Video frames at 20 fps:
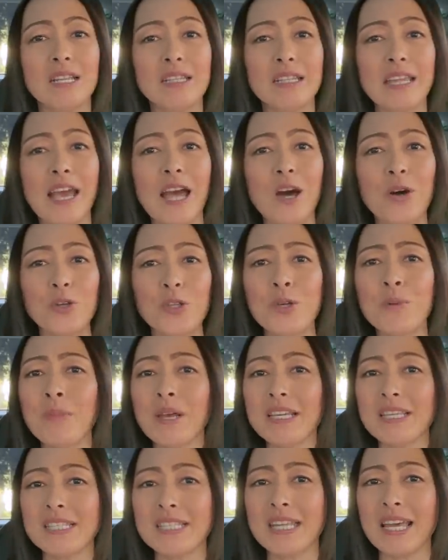Now, you
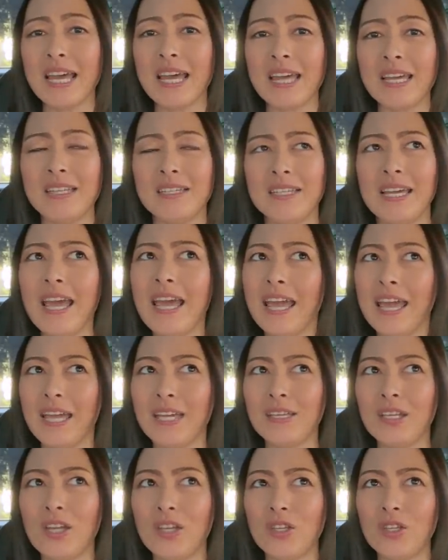may say,
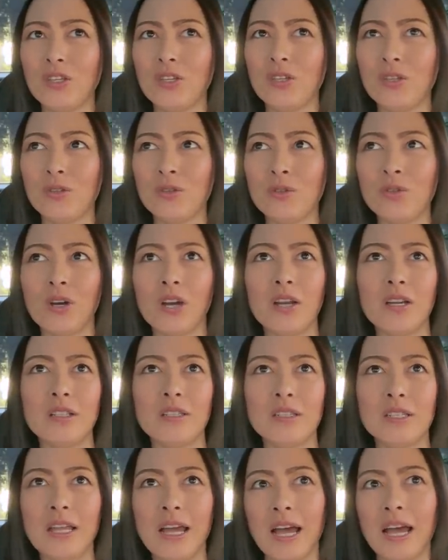hey, you are
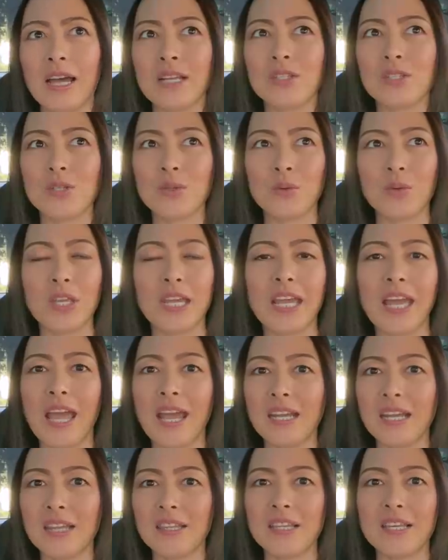not doing
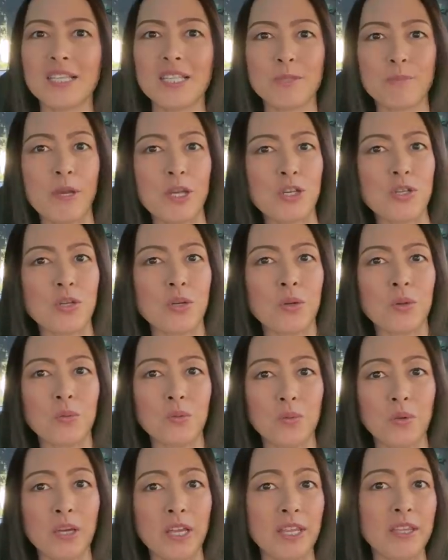anything special
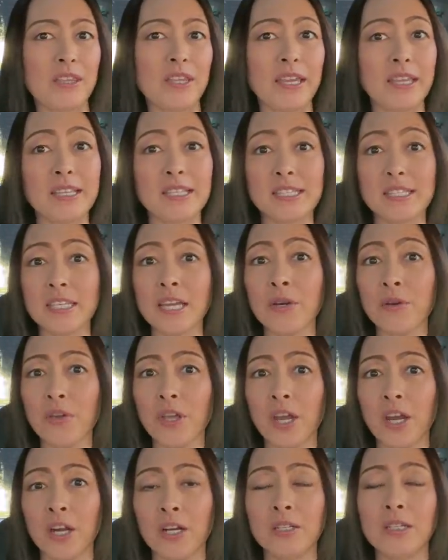with the
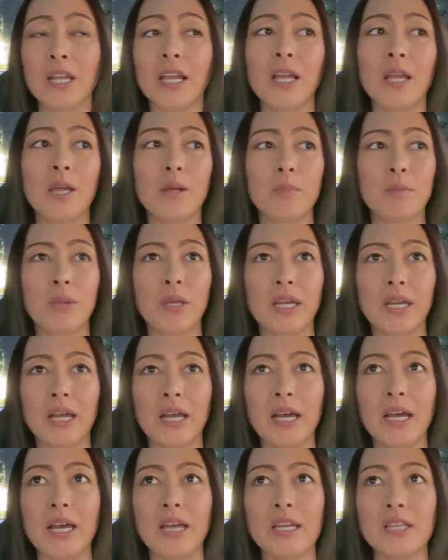exterior
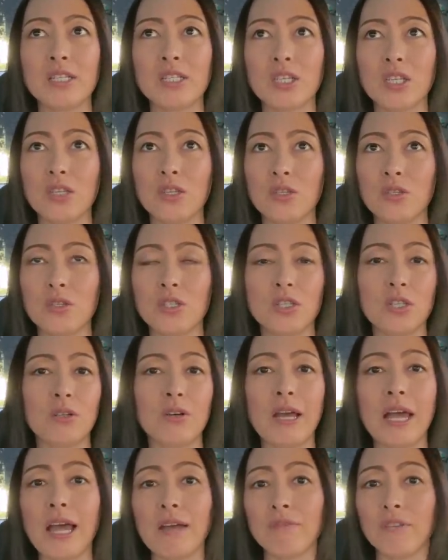because you still
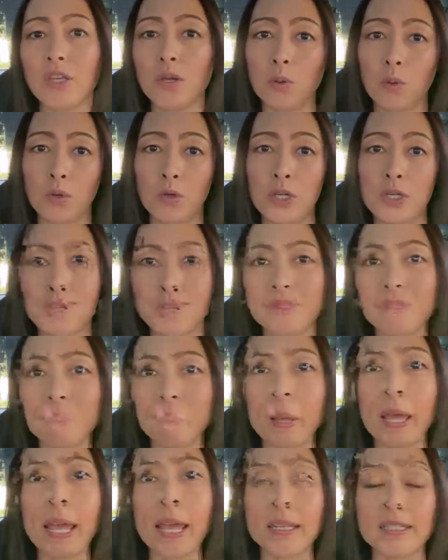have the original
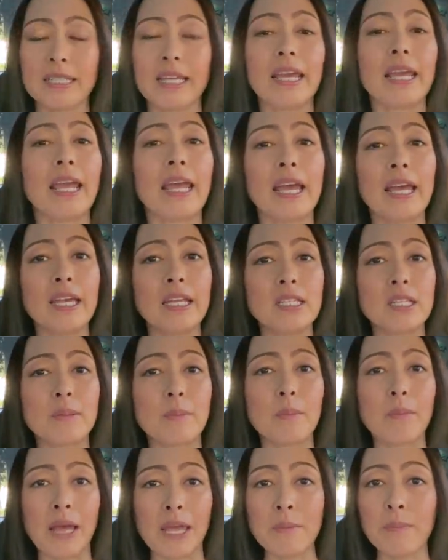paint. And
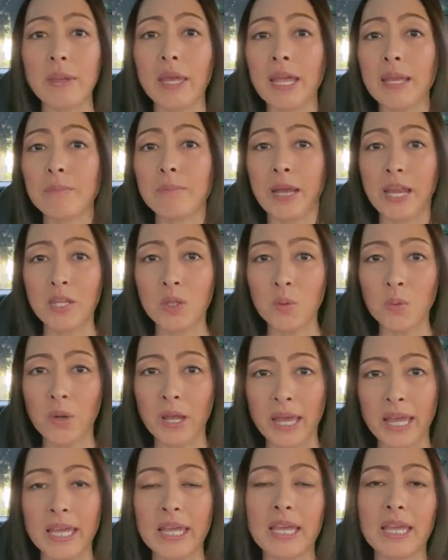my paint, by the
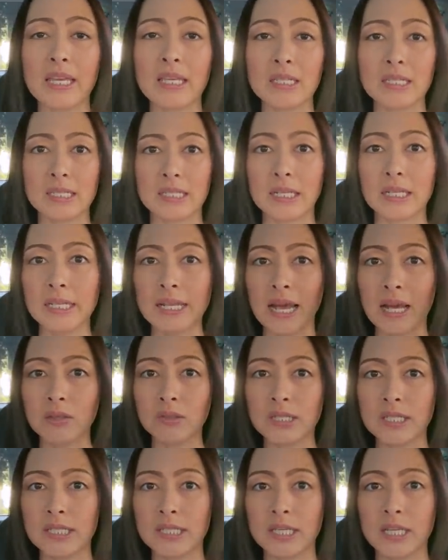way, is the now
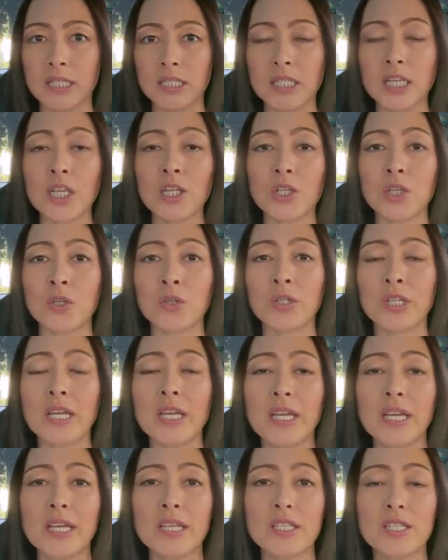discontinued
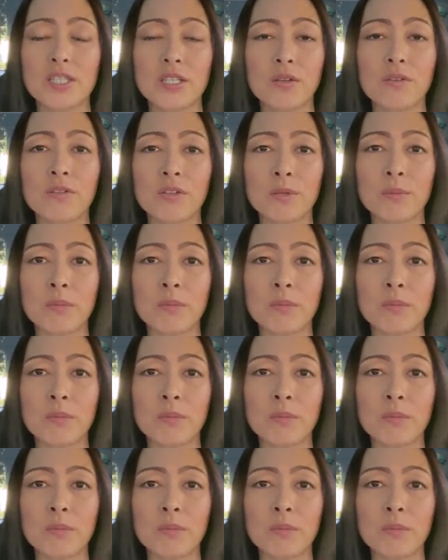silver